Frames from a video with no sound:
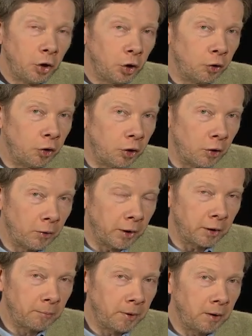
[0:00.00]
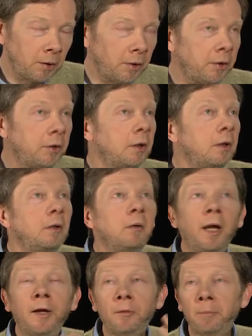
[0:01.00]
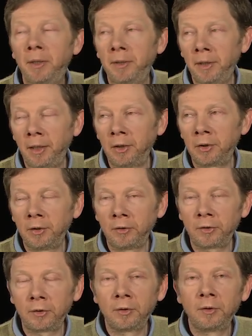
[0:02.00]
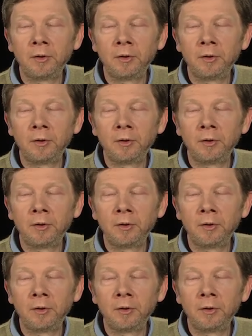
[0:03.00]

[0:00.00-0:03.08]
you know it beyond explanations,